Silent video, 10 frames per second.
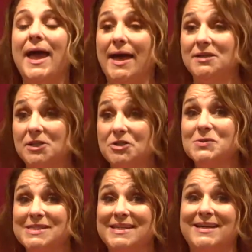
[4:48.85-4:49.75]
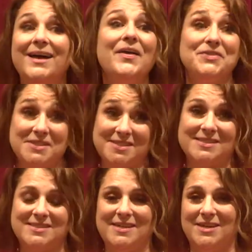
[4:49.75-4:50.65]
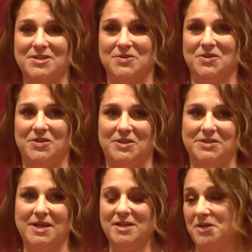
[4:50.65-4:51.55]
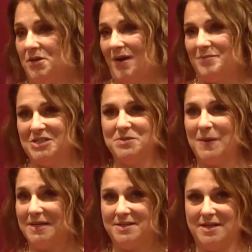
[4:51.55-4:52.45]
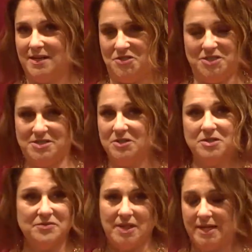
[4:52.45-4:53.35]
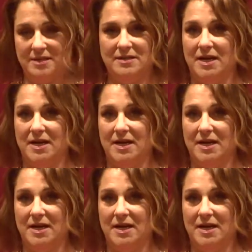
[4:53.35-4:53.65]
And Lucy, the 16-year-old, you know, I'm expecting just her, like,